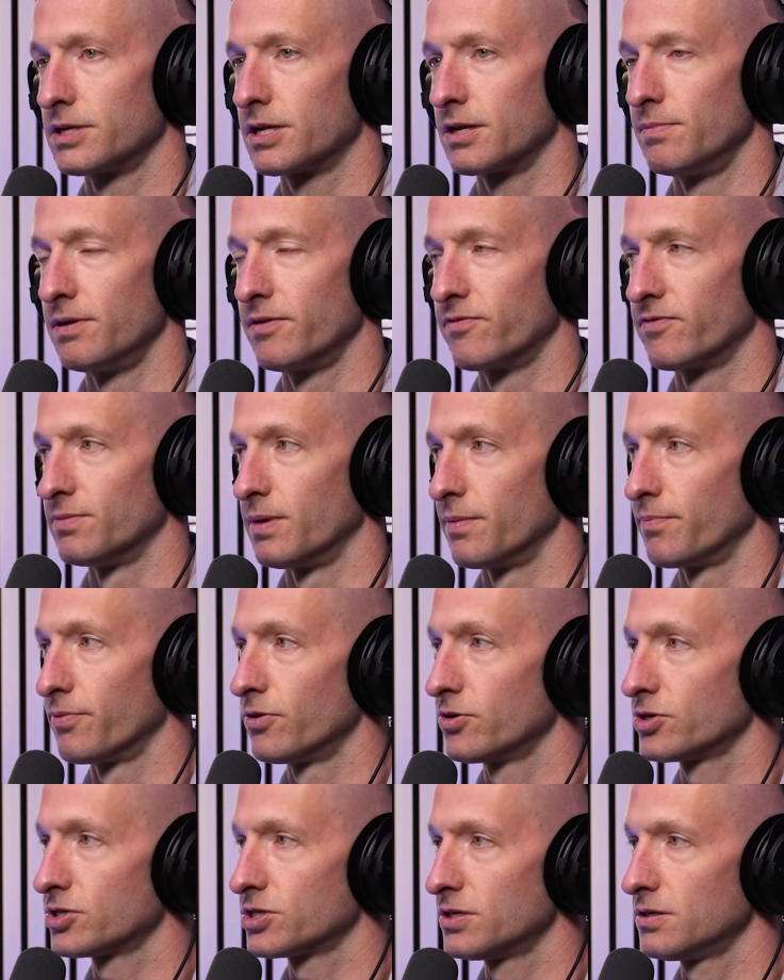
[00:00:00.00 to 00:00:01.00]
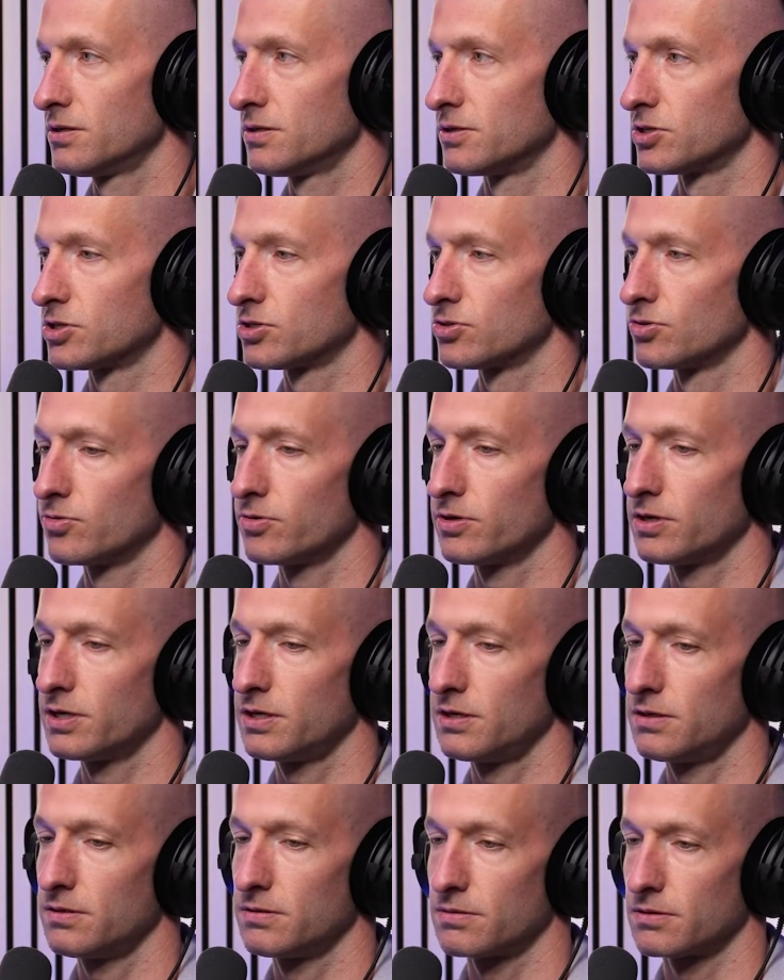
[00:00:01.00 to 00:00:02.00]
It could be from a person, a
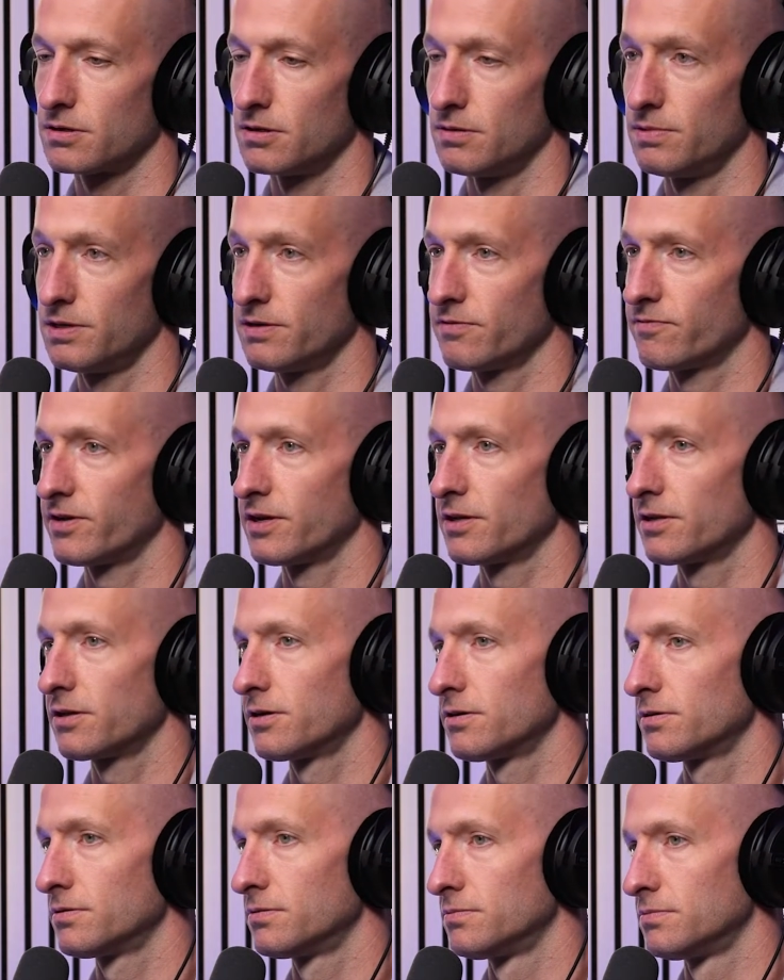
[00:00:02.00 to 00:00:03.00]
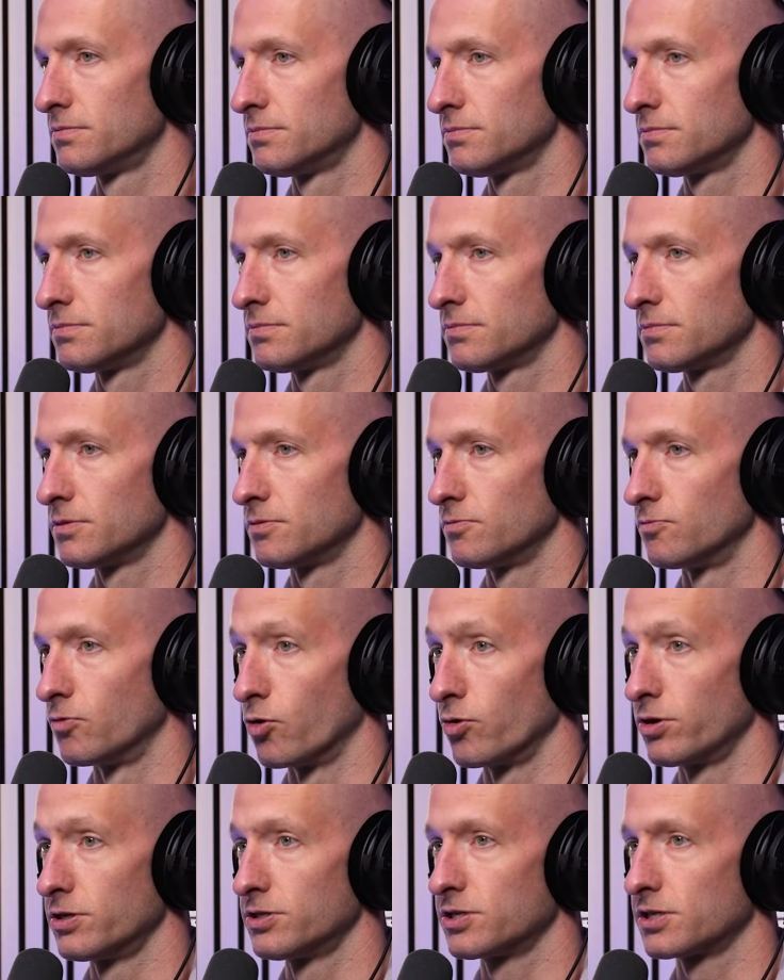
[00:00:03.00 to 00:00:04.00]
story, could be a failure,
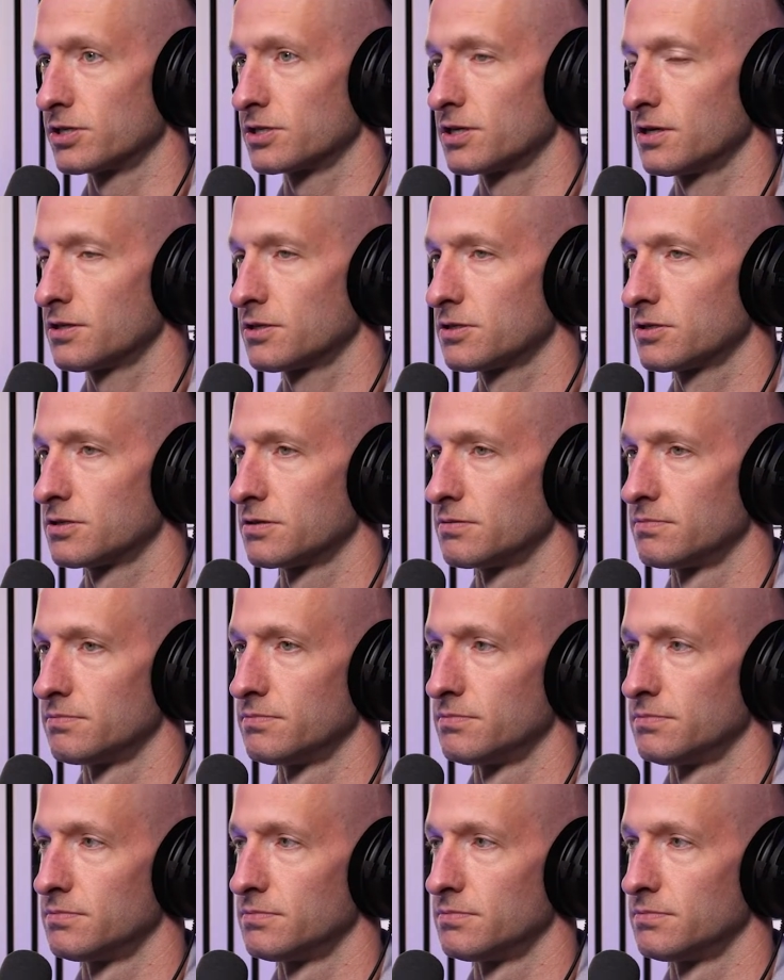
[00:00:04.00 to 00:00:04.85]
roaring success.